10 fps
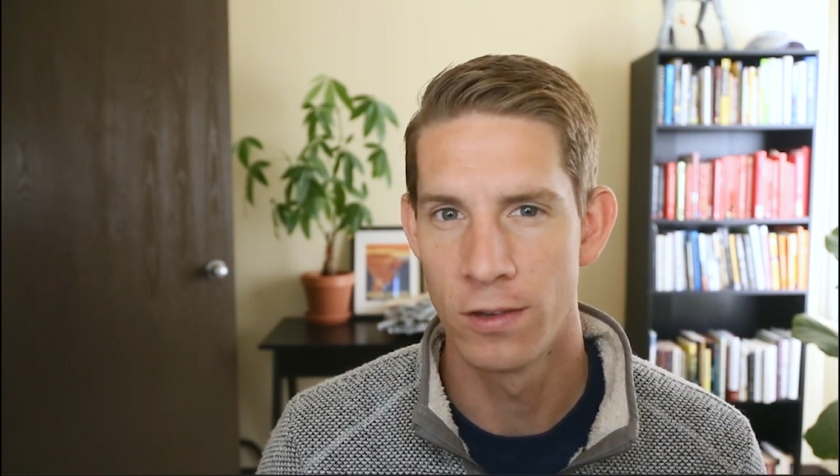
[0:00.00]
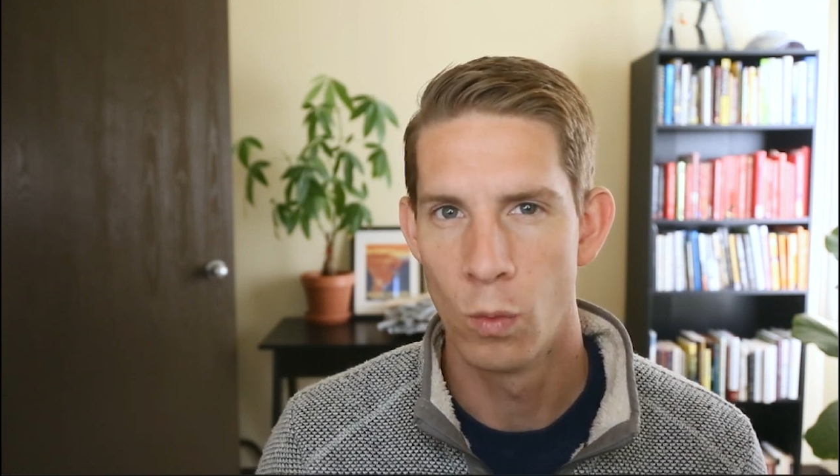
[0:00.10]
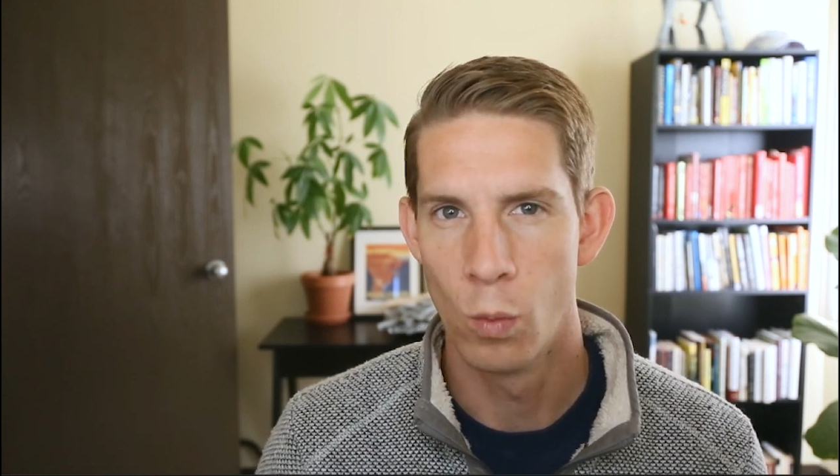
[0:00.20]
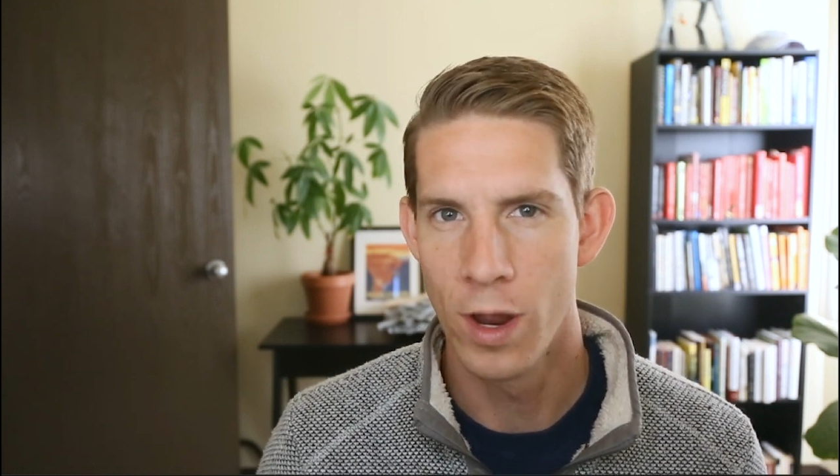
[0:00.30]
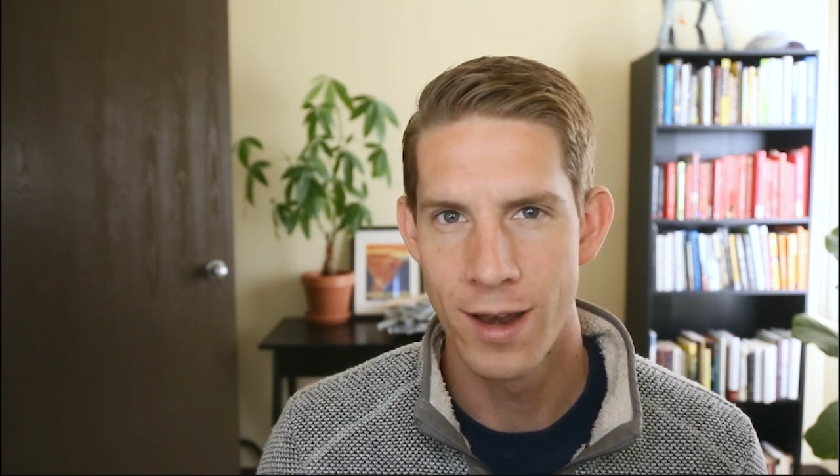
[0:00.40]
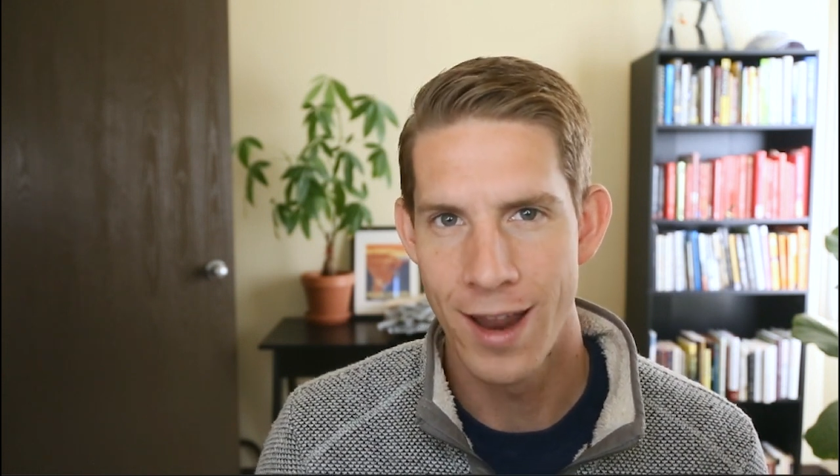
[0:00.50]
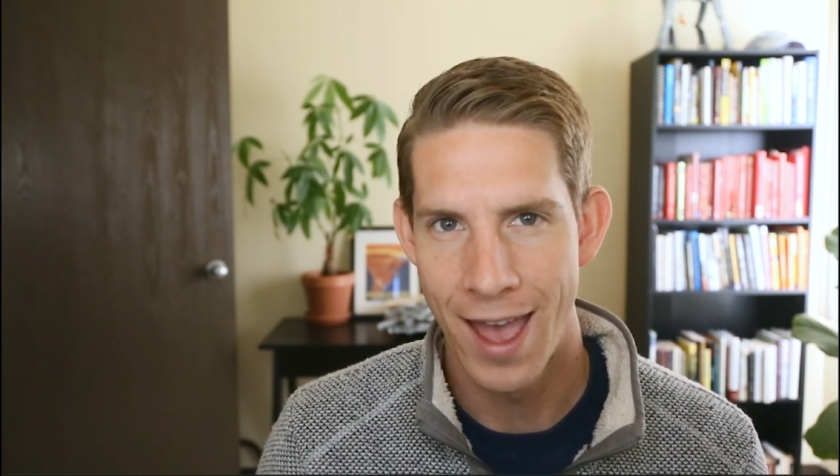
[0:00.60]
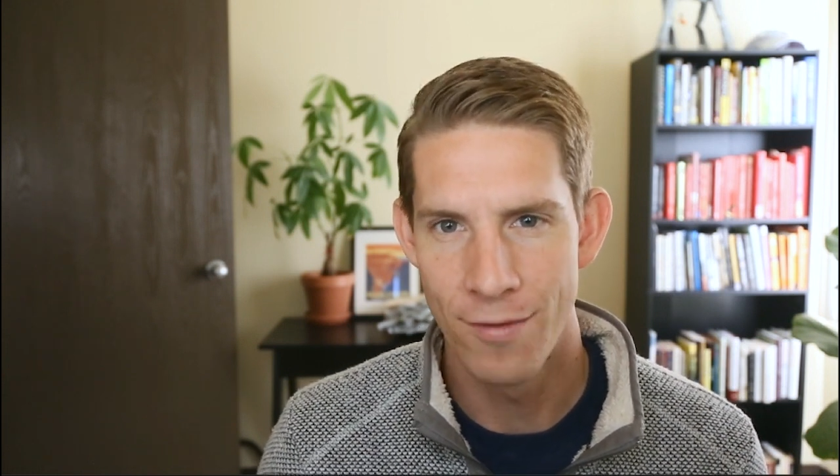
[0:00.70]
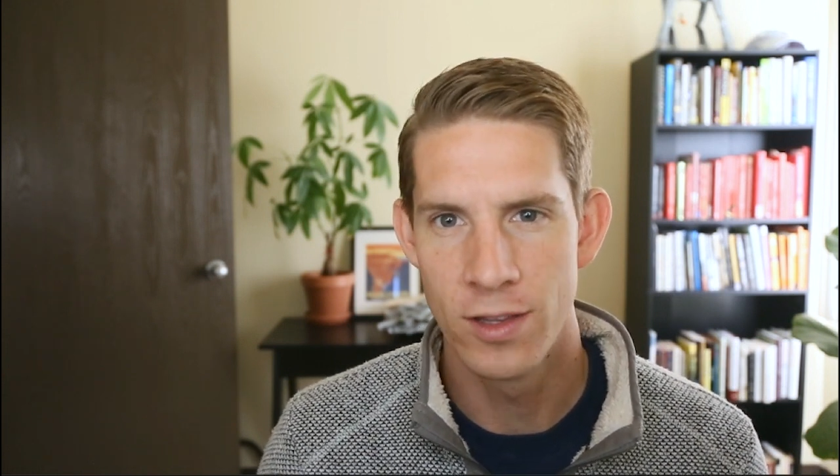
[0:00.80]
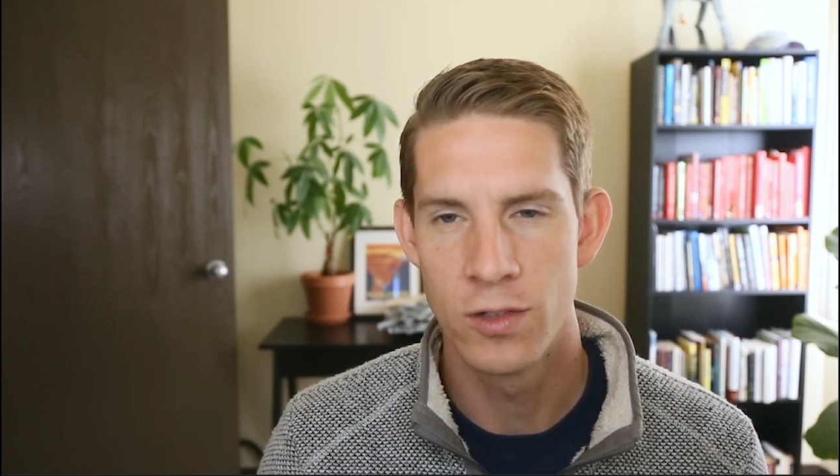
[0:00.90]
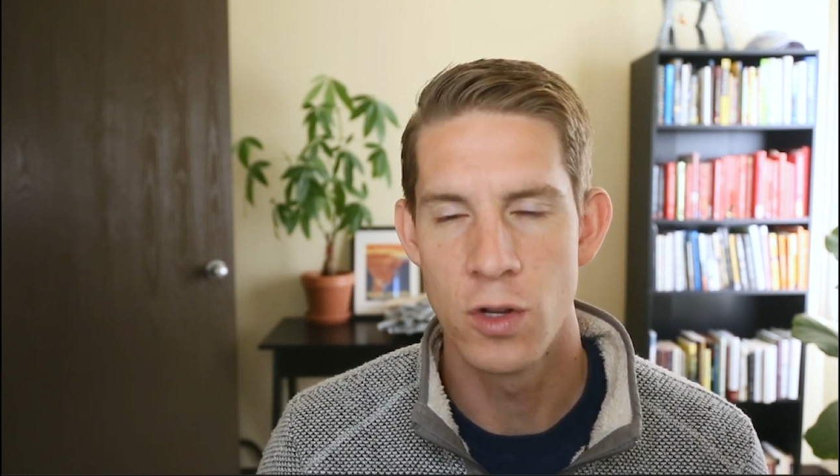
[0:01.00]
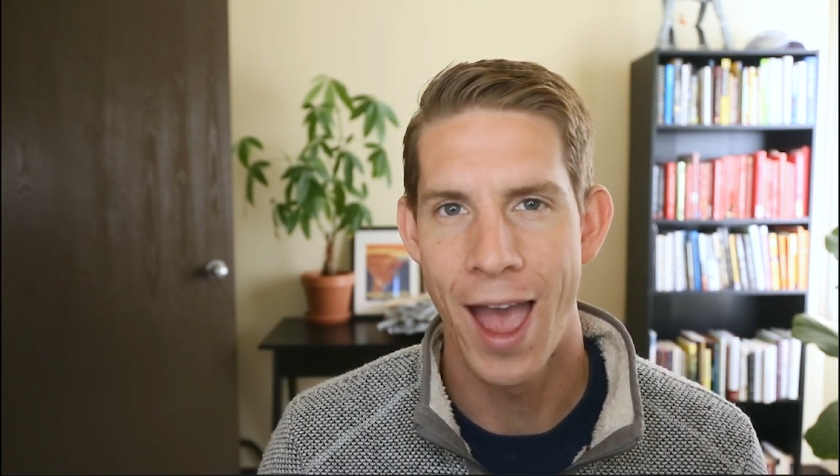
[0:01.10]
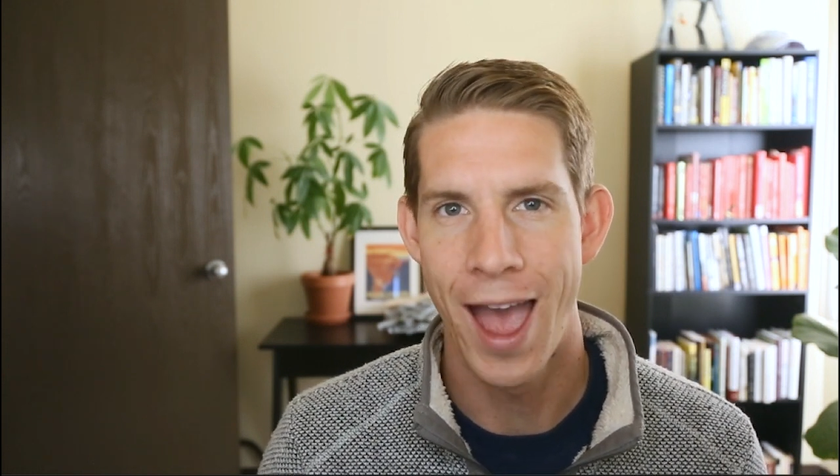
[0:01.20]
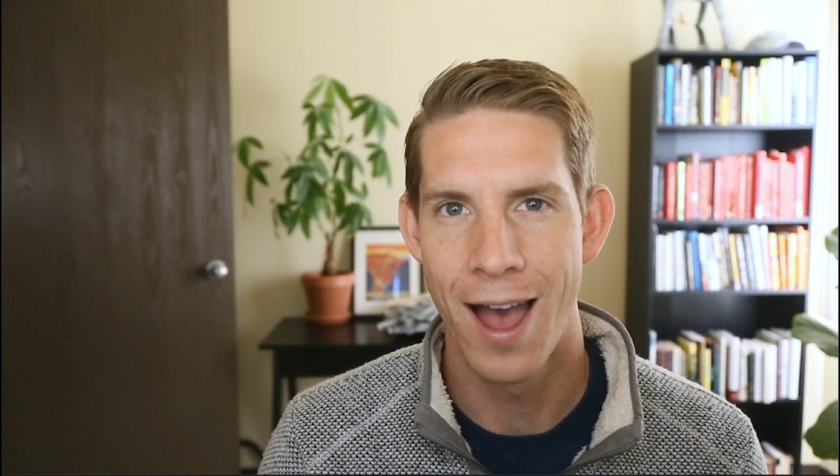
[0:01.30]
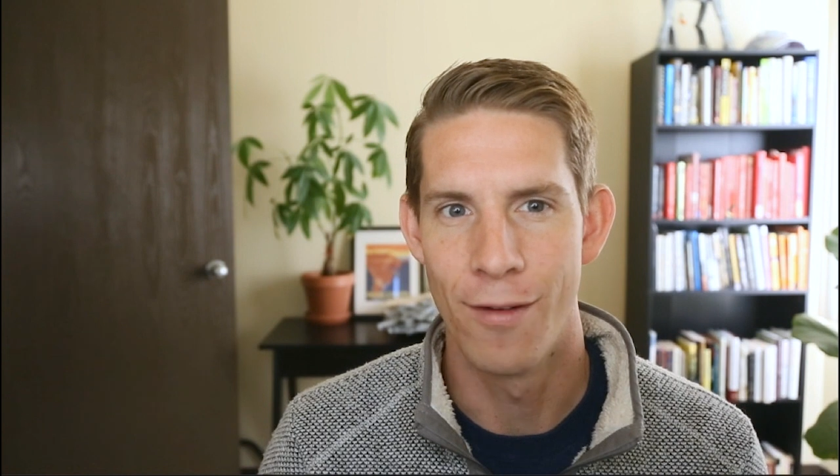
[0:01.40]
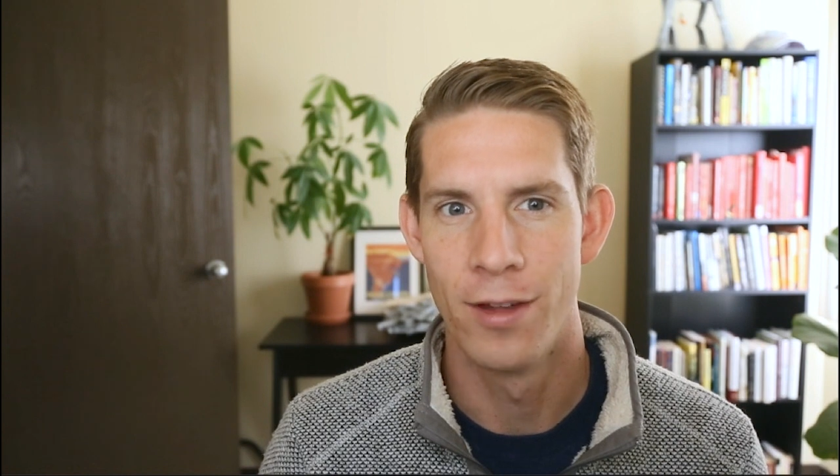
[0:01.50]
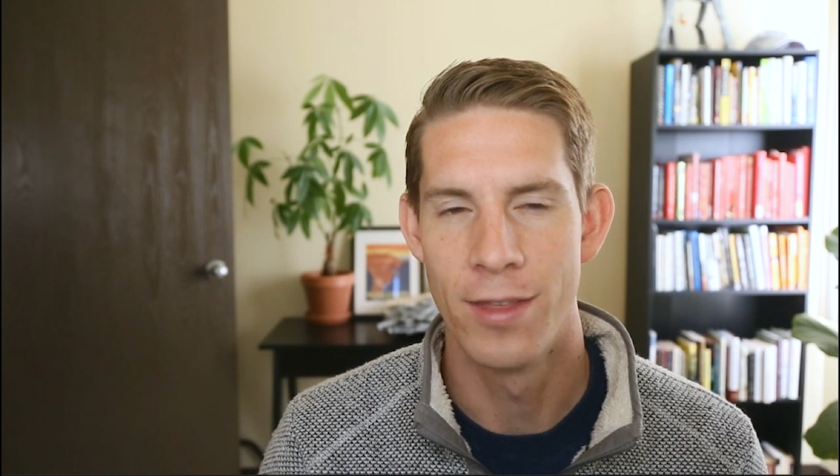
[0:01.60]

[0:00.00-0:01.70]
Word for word: What evidence do you have